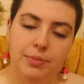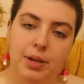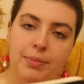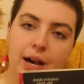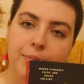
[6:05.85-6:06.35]
And
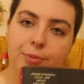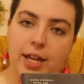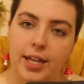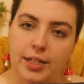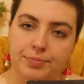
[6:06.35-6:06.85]
my mom
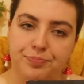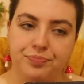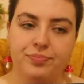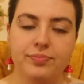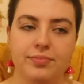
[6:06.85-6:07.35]
read it
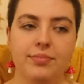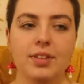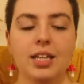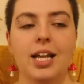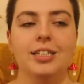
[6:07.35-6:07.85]

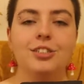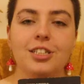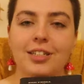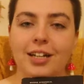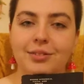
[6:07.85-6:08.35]
and
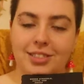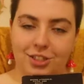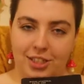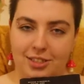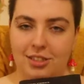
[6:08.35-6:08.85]
she thought it
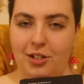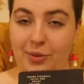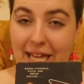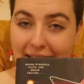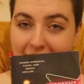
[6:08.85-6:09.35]
was just
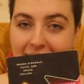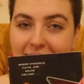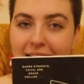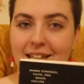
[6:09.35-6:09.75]
okay,